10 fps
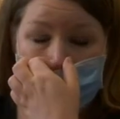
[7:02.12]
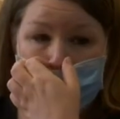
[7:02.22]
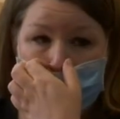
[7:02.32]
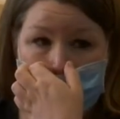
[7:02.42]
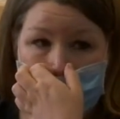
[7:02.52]

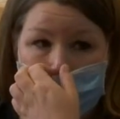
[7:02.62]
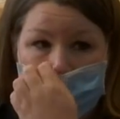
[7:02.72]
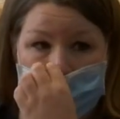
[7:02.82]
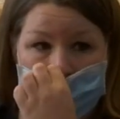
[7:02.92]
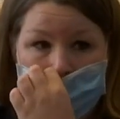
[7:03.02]
and uh,
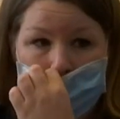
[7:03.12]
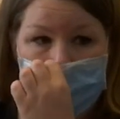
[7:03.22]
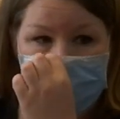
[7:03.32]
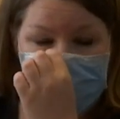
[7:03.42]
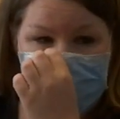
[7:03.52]

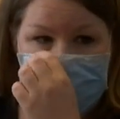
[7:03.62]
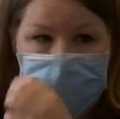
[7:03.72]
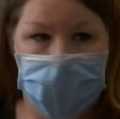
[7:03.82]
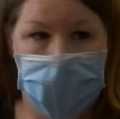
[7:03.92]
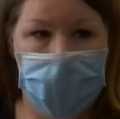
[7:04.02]
it's
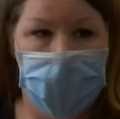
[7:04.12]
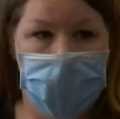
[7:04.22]
about the